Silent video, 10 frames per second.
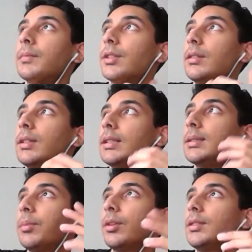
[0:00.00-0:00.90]
So it's
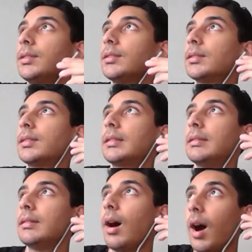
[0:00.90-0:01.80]
important to
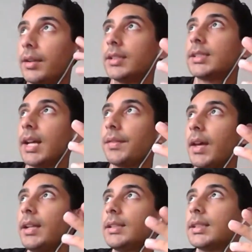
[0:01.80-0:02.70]
understand
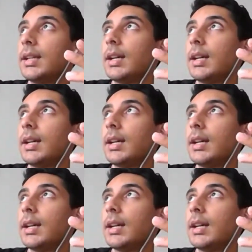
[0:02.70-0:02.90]
that.